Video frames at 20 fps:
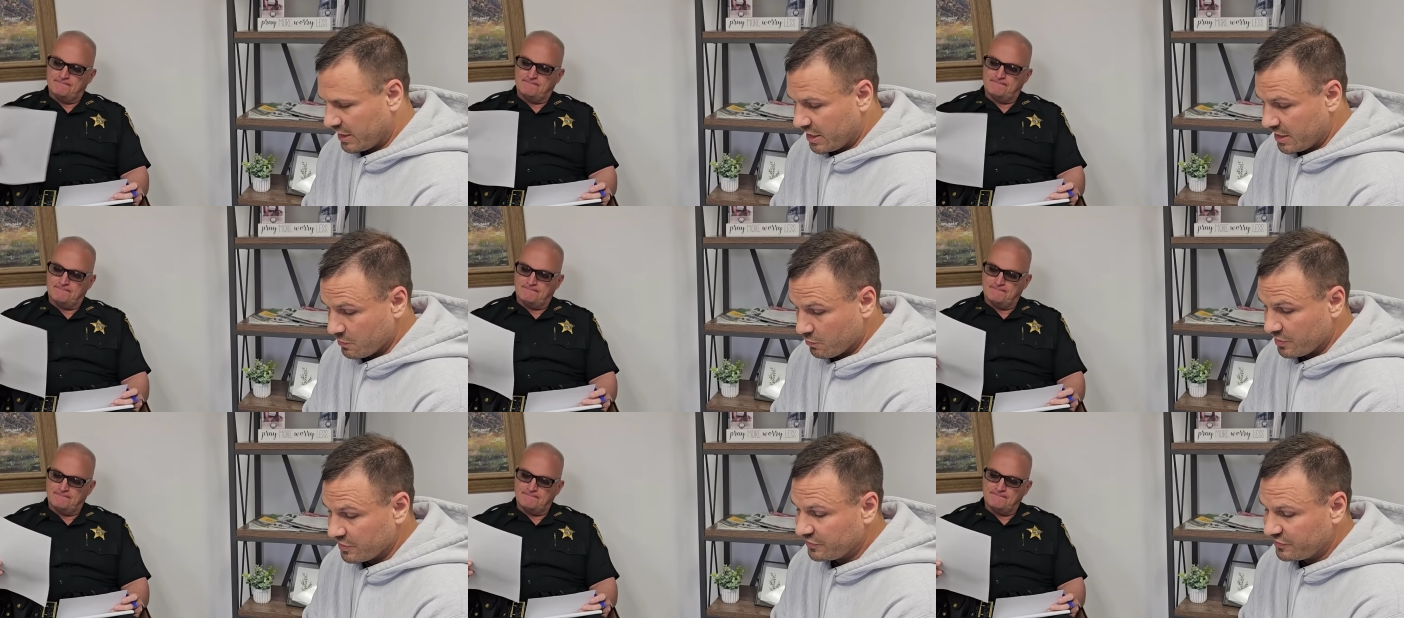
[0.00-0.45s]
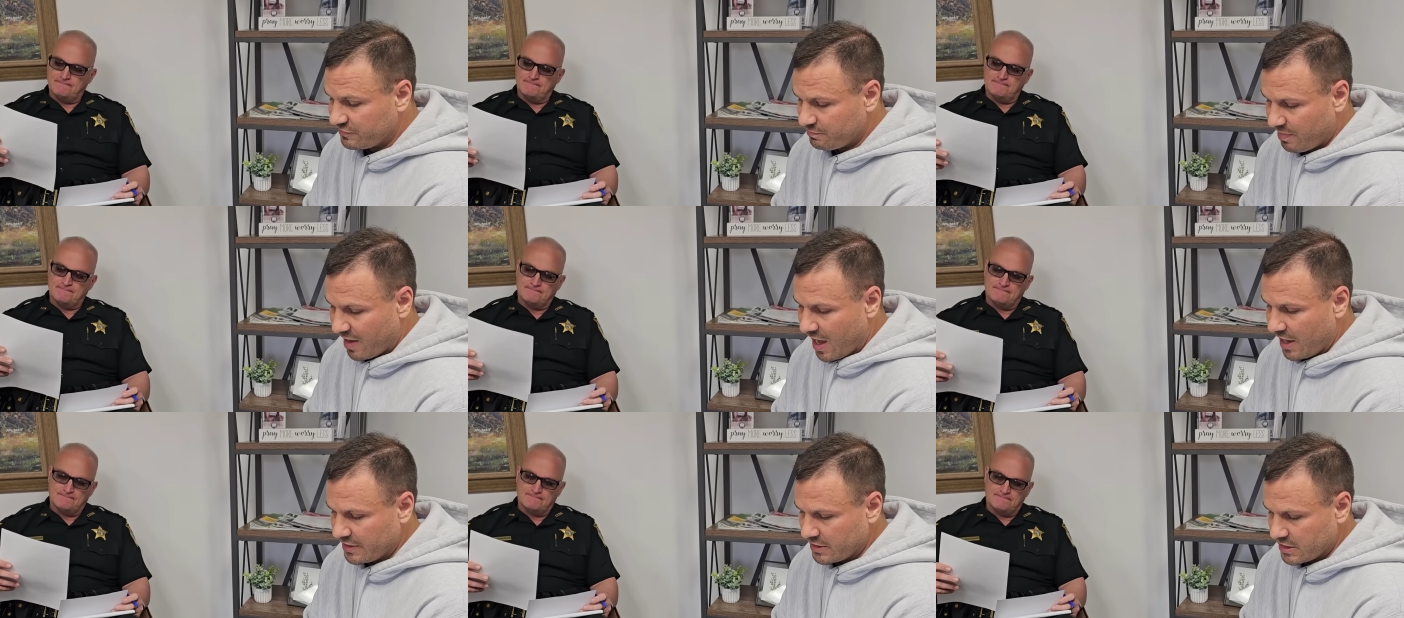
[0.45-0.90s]
Speaker 1: he
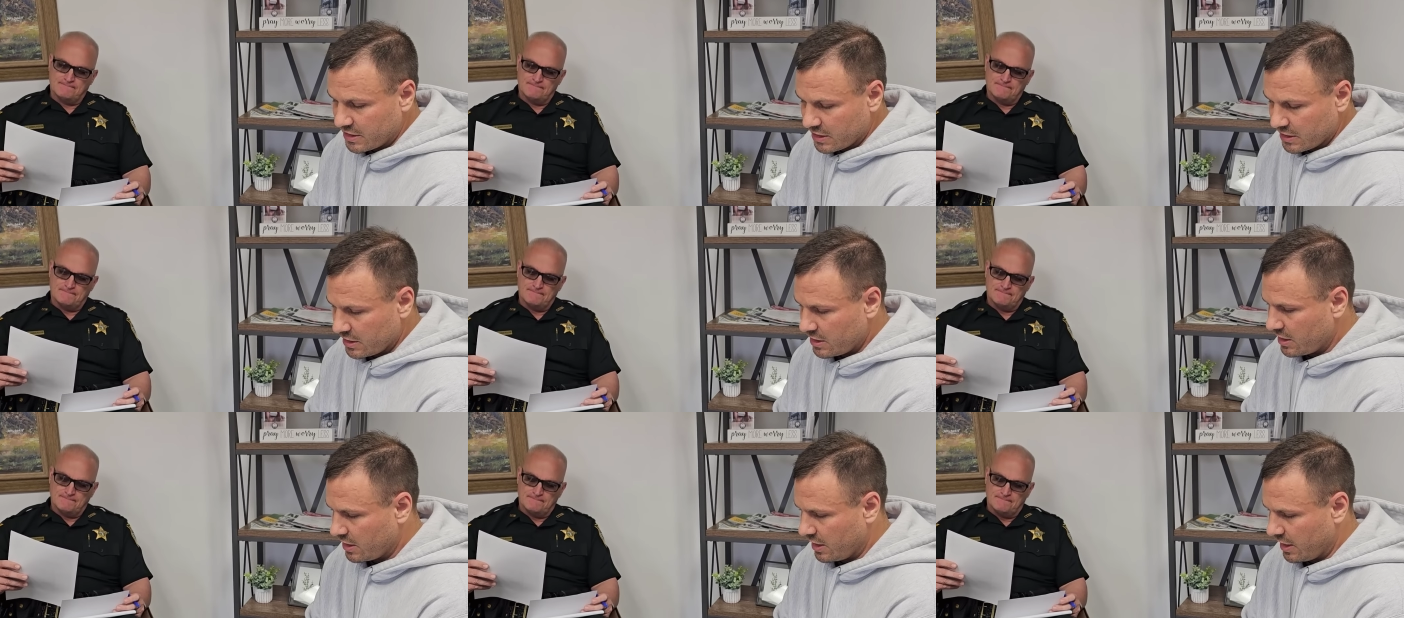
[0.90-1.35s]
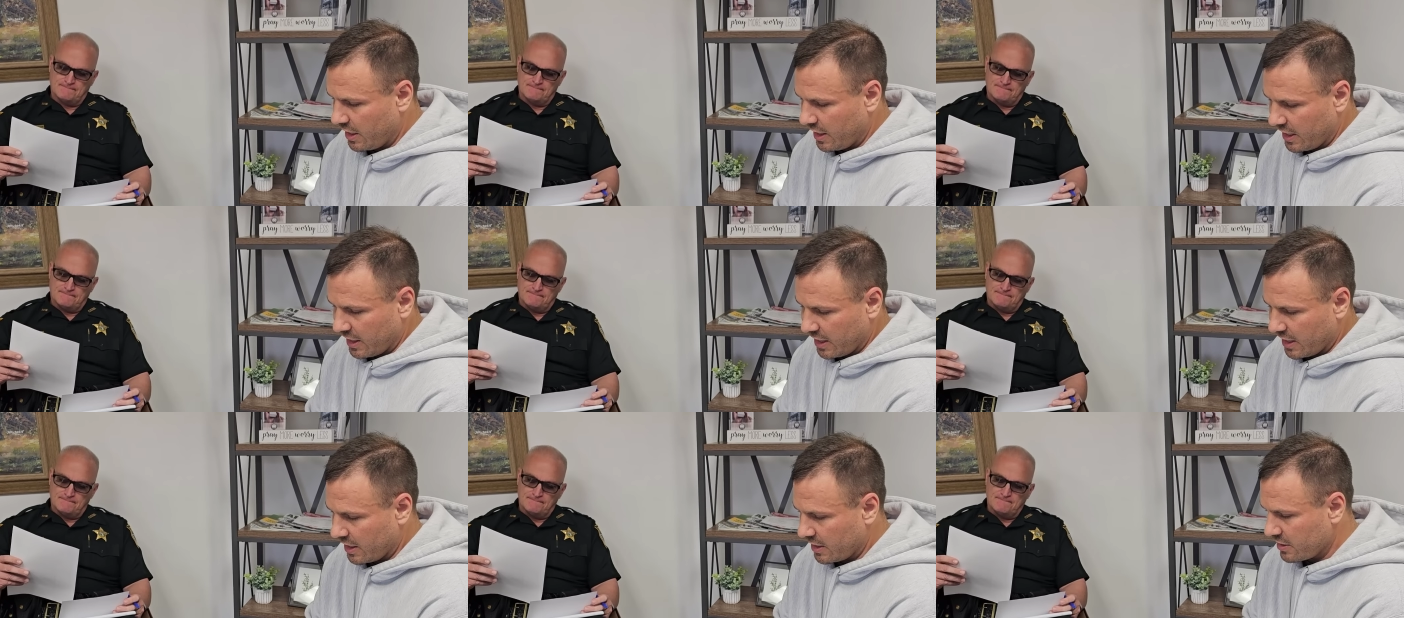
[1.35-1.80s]
responded,
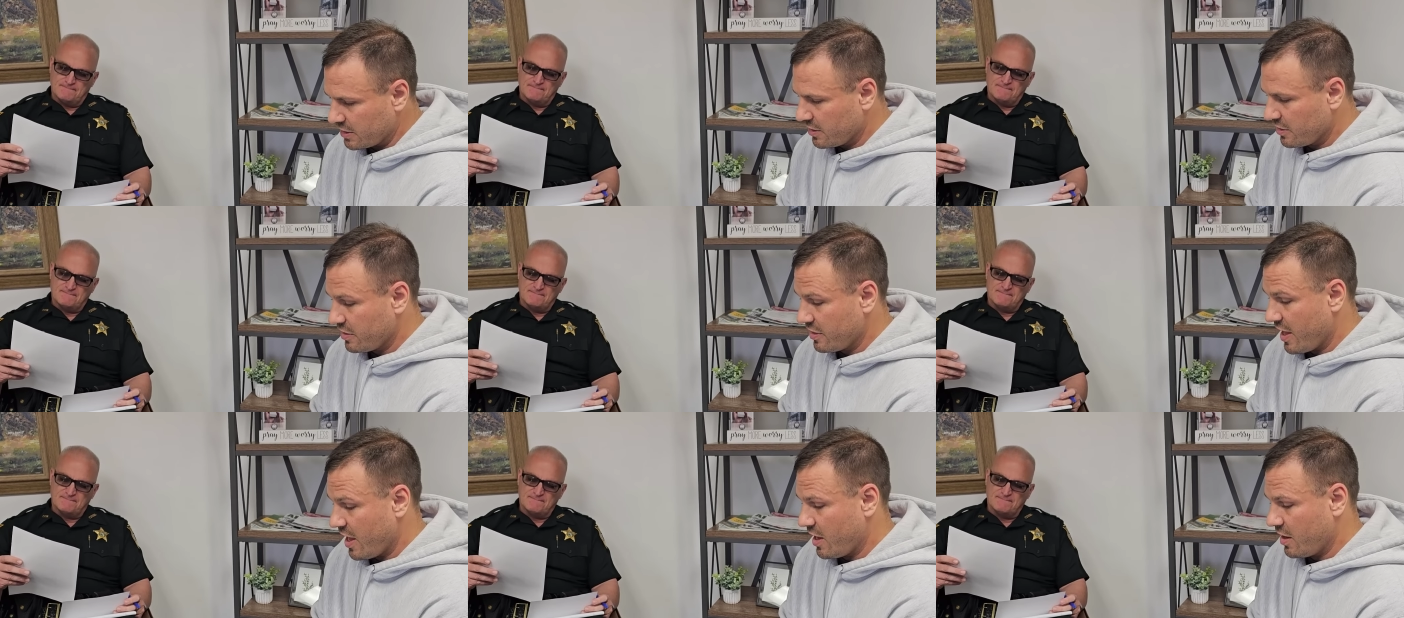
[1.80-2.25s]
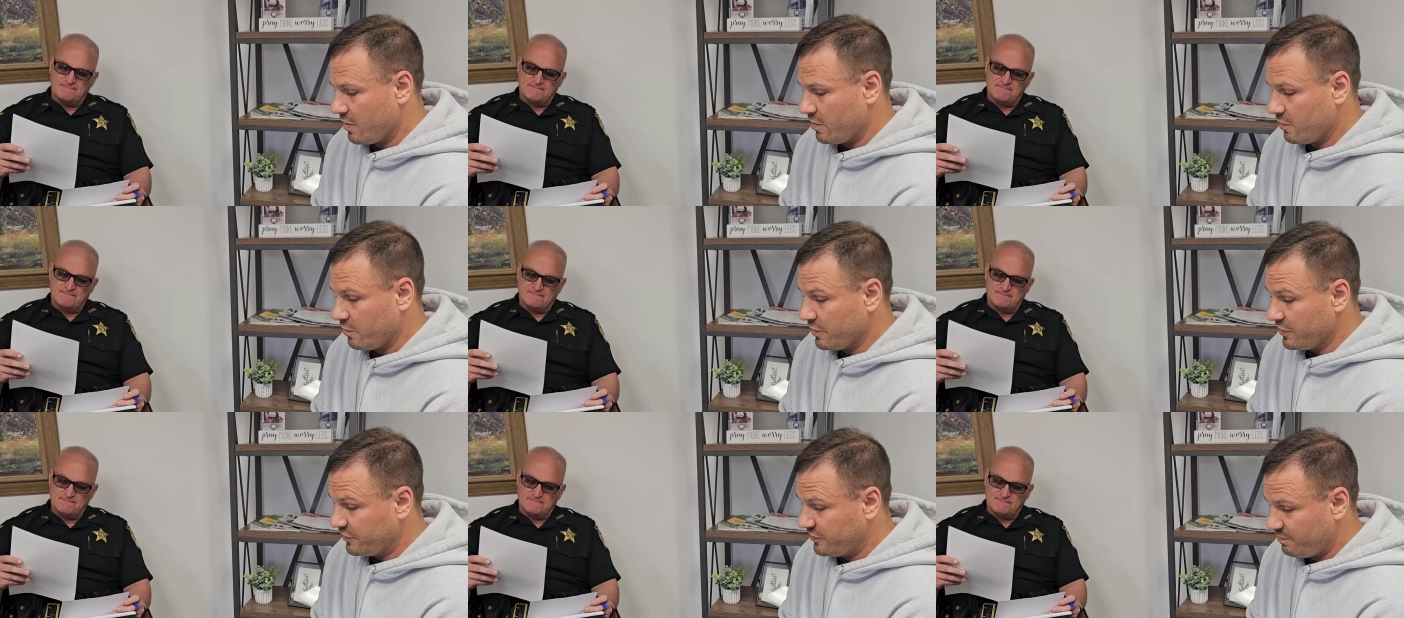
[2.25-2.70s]
and that
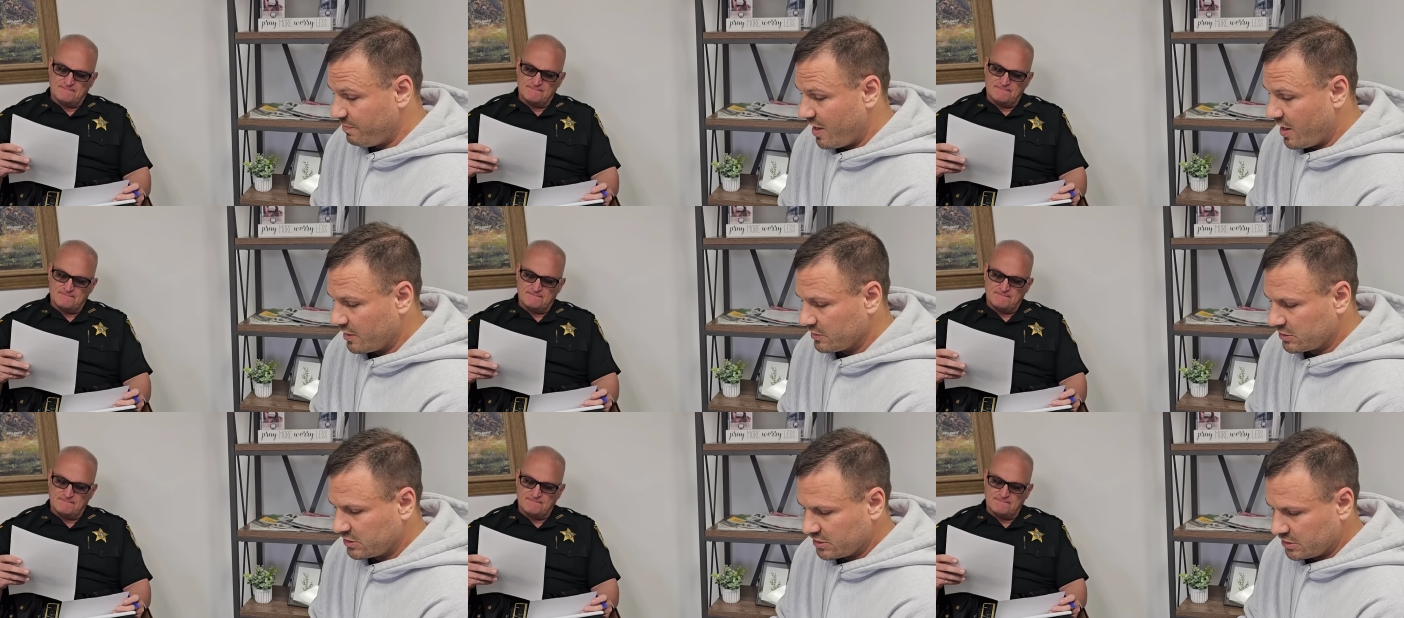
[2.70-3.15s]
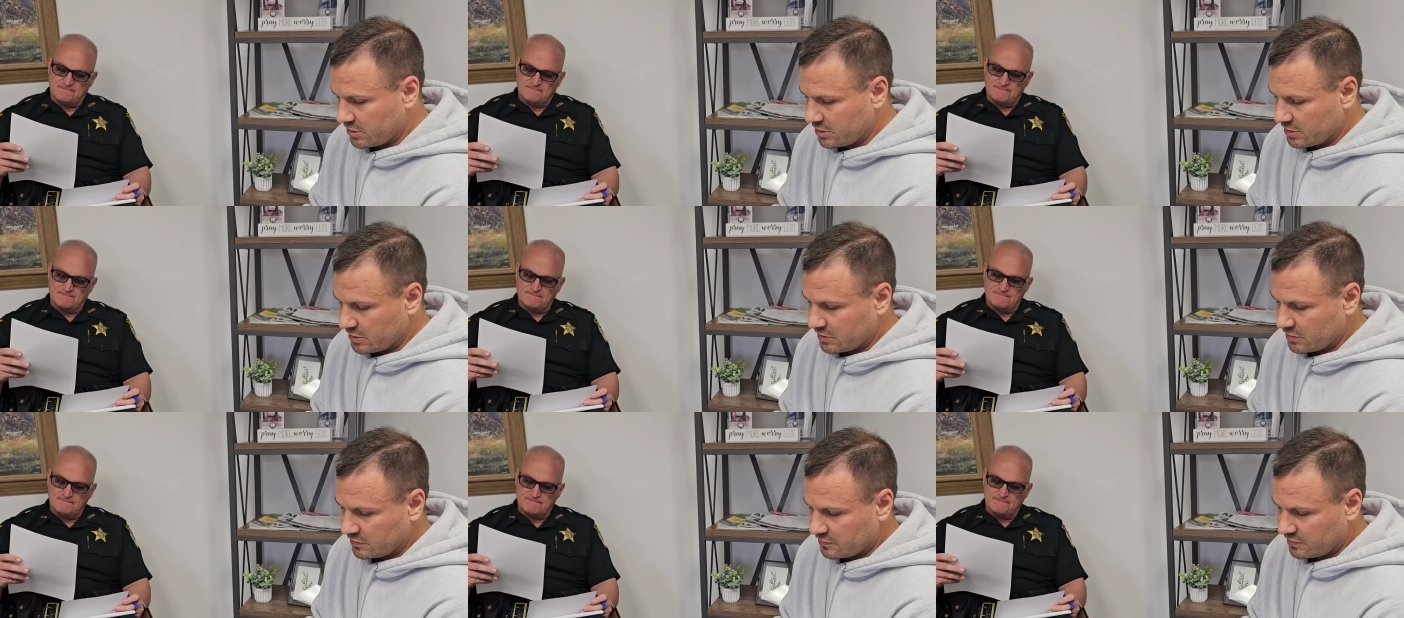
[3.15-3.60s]
response
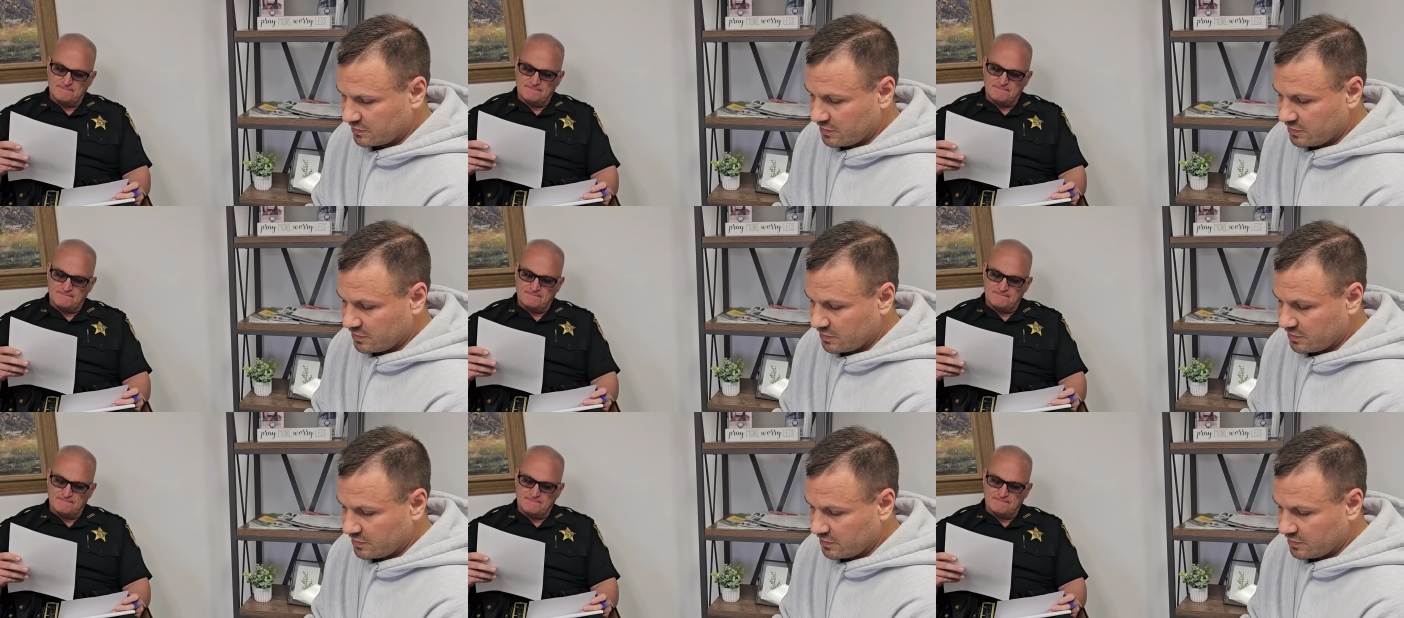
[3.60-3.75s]
is